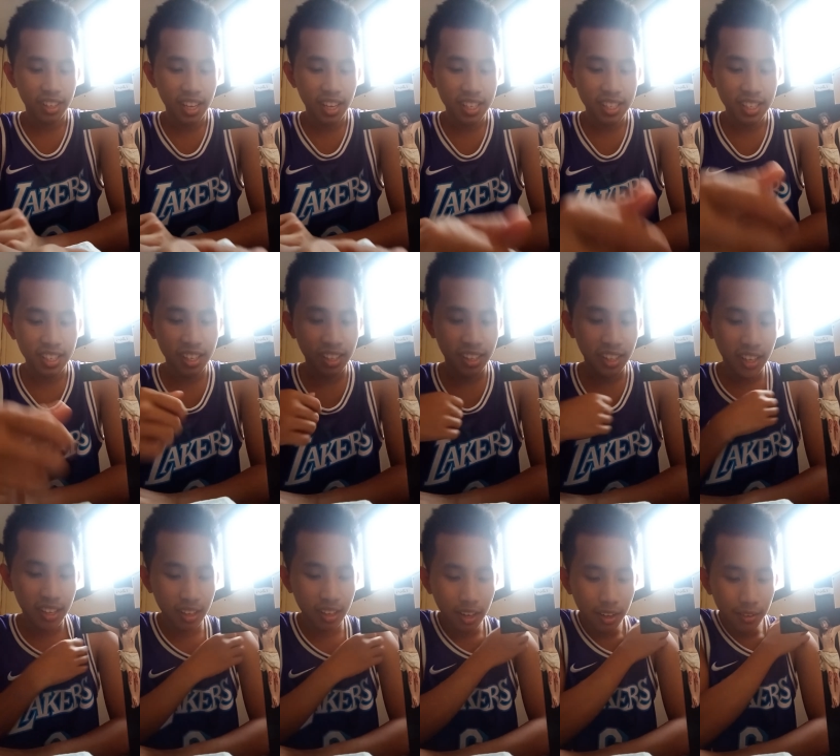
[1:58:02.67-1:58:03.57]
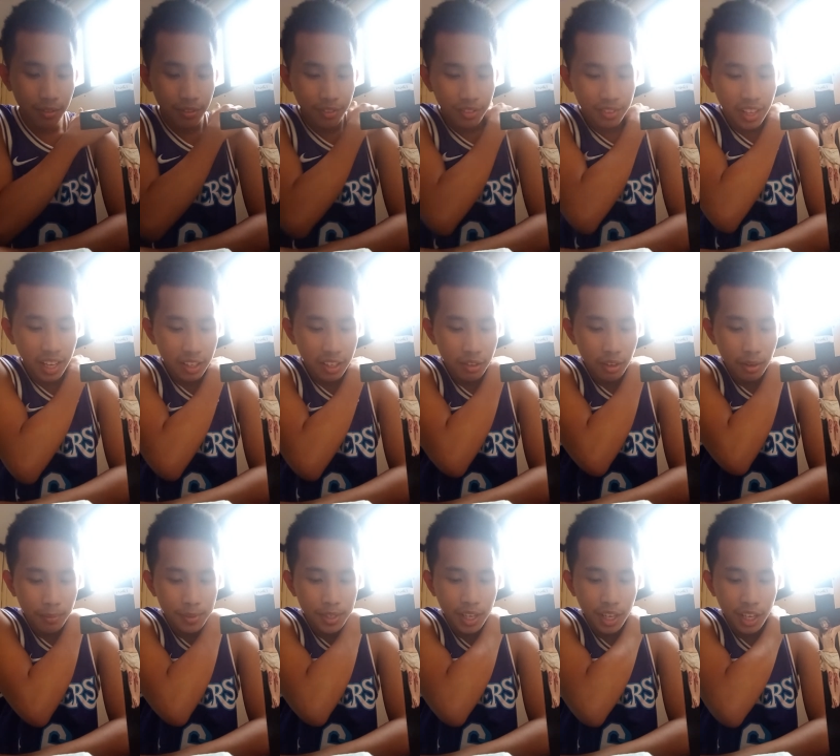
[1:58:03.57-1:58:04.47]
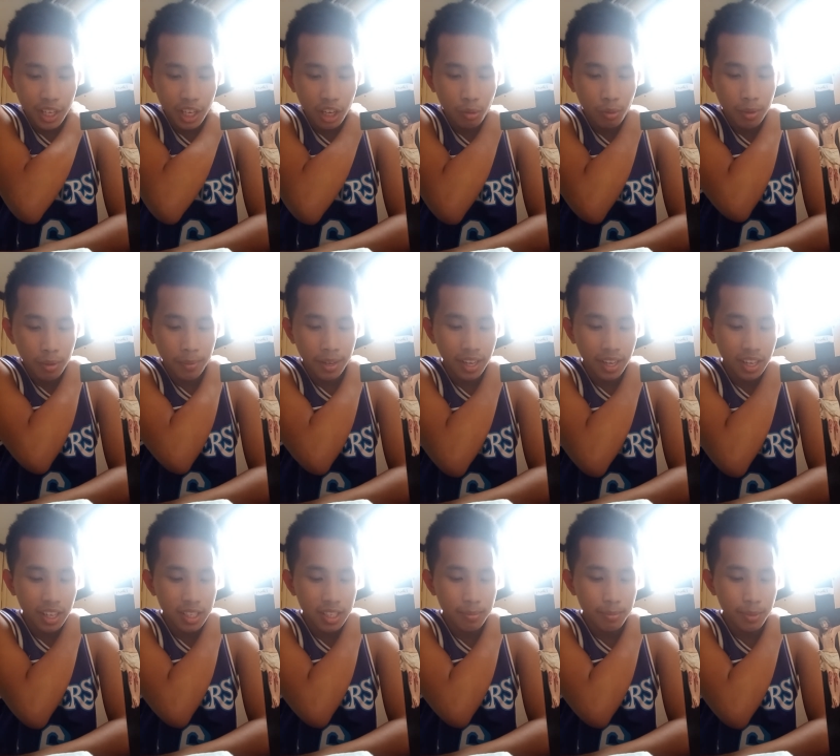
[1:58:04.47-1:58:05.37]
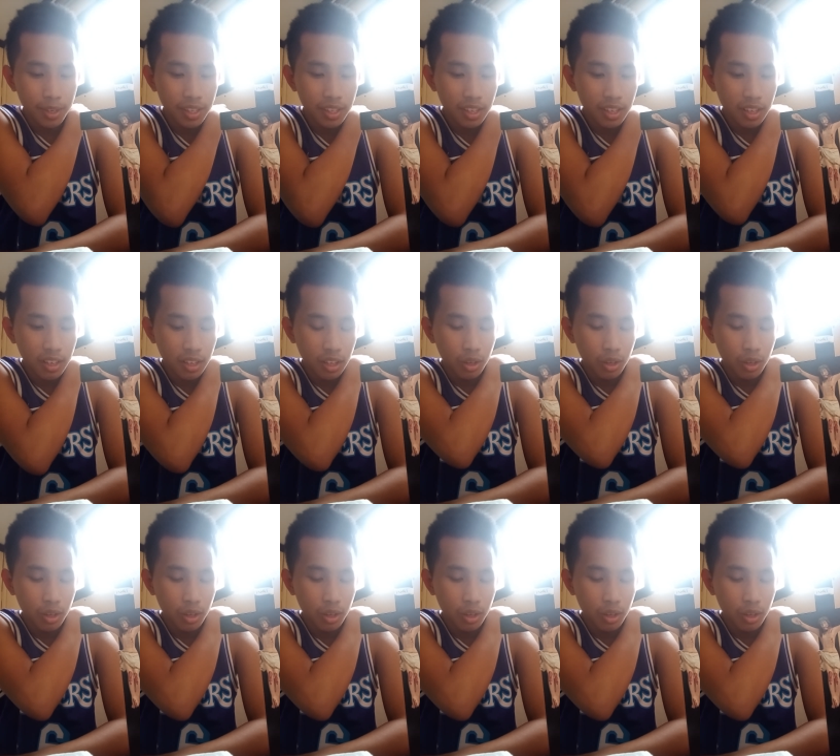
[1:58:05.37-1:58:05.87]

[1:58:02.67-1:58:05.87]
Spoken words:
"Isn't it enough that you have taken away my husband?